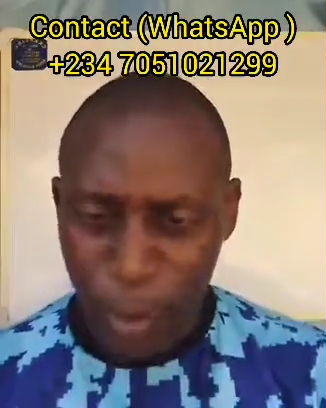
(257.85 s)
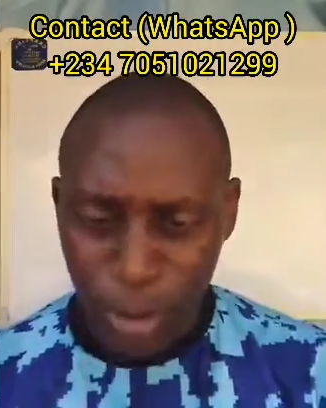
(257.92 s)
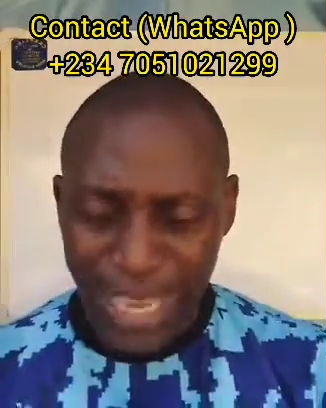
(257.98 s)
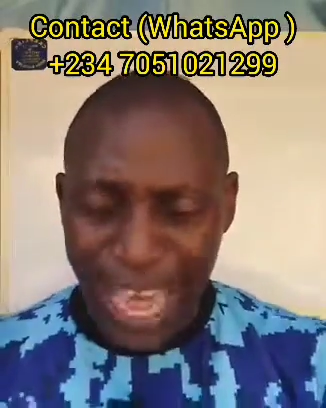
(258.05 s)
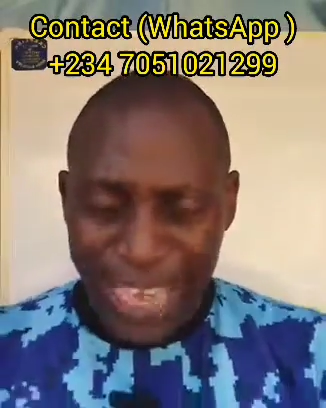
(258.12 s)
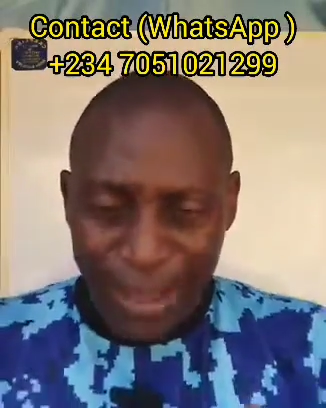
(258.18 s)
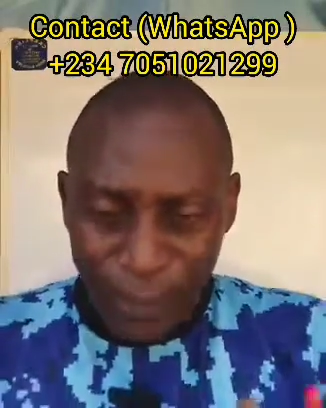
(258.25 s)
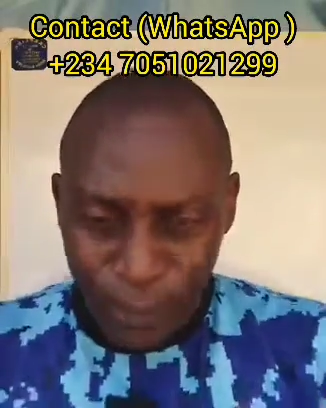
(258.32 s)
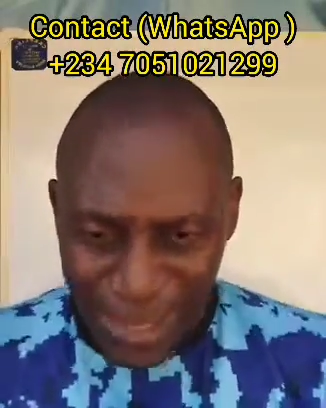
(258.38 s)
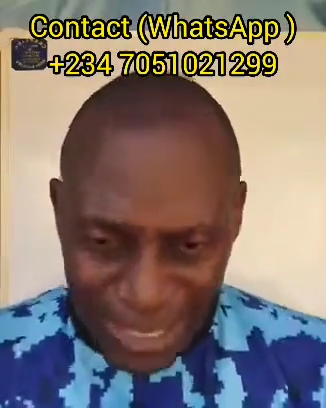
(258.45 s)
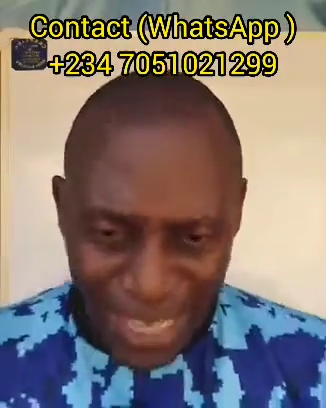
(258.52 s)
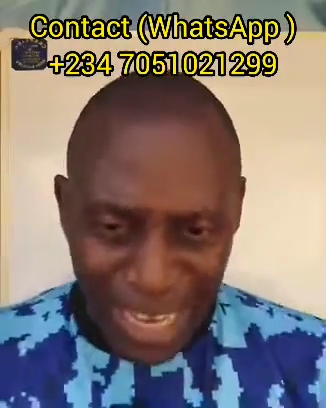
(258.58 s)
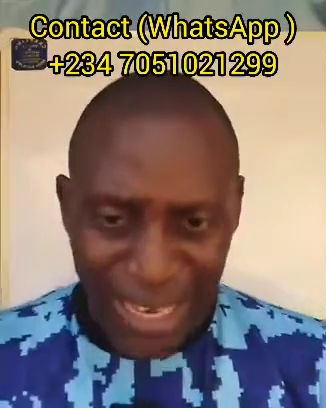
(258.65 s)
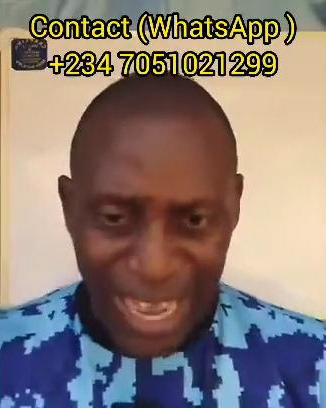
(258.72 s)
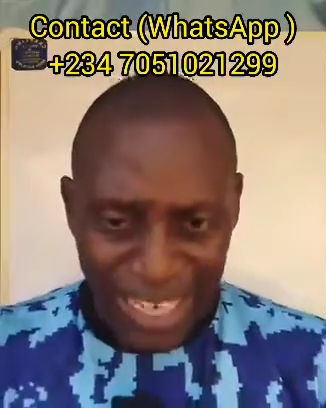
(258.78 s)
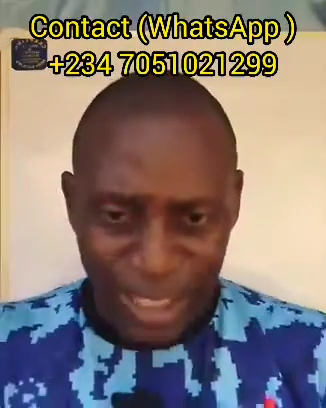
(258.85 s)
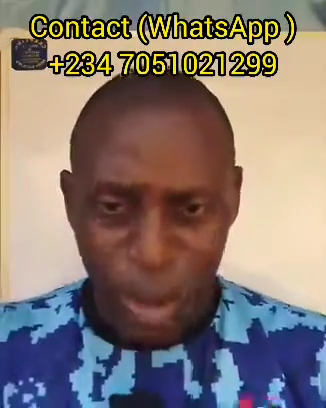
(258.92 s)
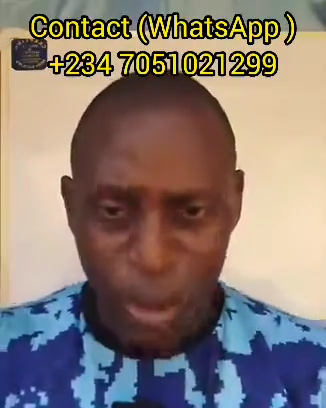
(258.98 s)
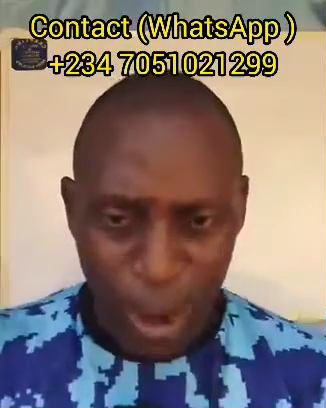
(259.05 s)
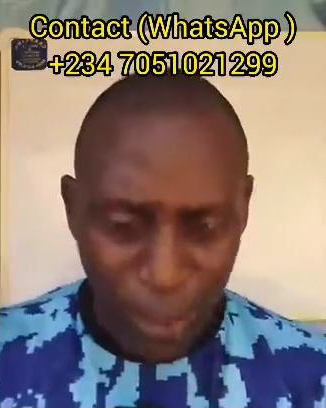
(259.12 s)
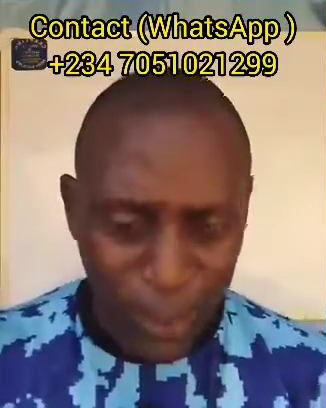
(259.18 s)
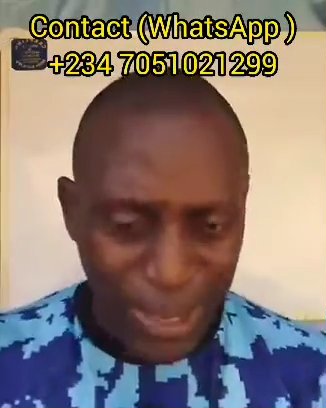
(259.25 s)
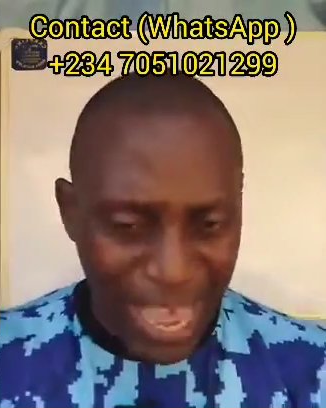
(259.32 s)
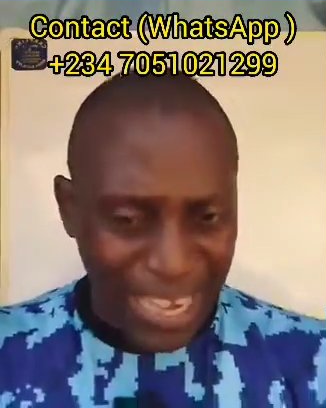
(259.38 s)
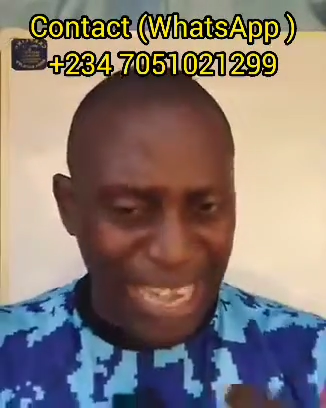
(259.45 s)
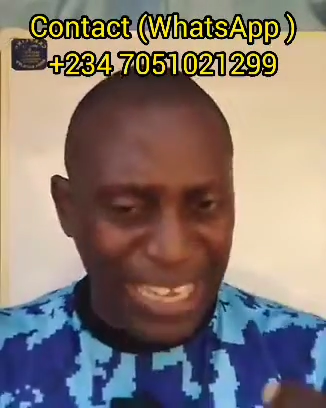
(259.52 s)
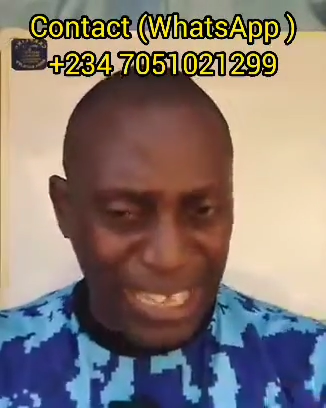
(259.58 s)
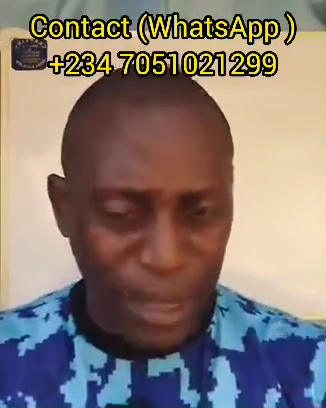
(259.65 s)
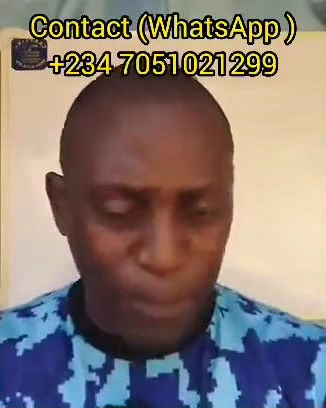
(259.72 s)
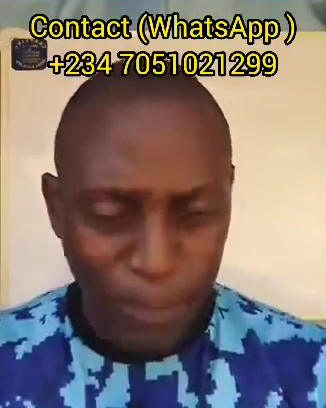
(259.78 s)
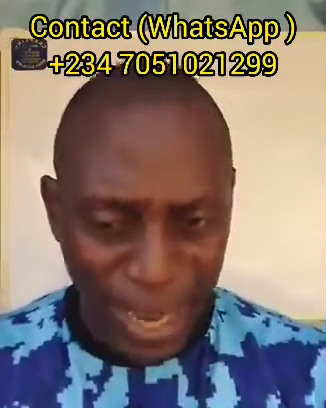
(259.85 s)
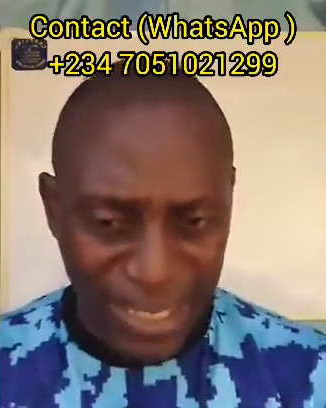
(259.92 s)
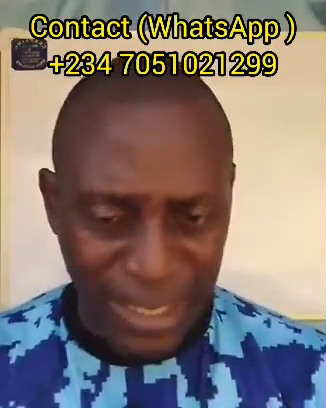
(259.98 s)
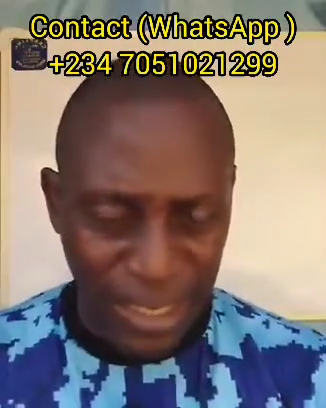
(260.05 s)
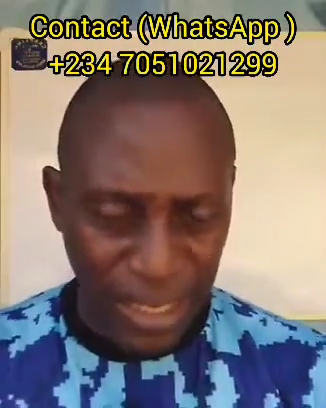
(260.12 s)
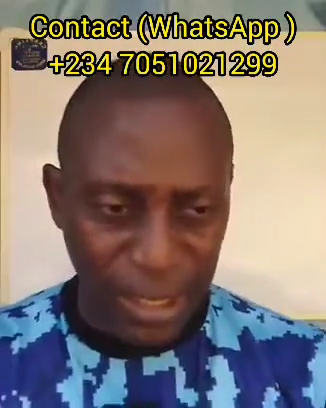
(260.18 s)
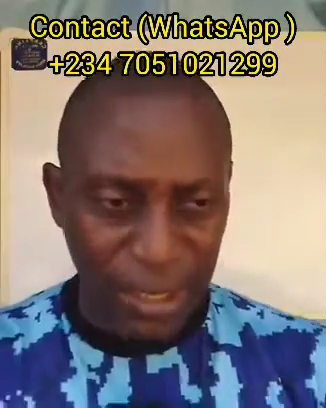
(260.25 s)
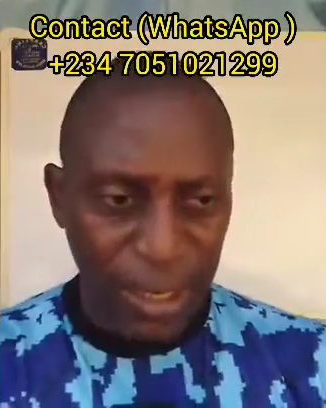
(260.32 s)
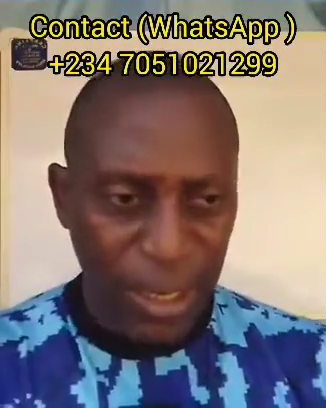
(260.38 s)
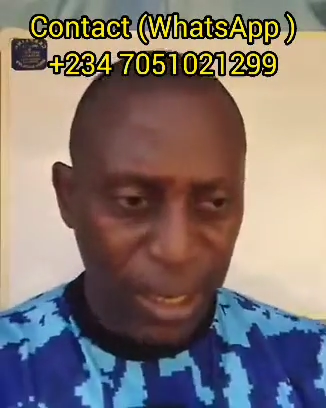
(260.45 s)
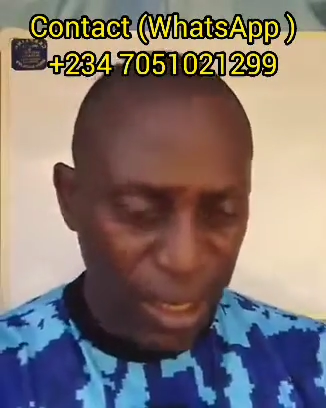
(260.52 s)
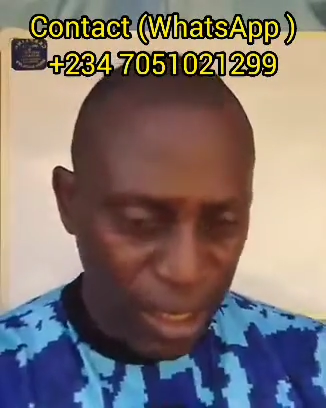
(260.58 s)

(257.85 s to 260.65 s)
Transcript: because I personally, as a human being, I can't keep birds in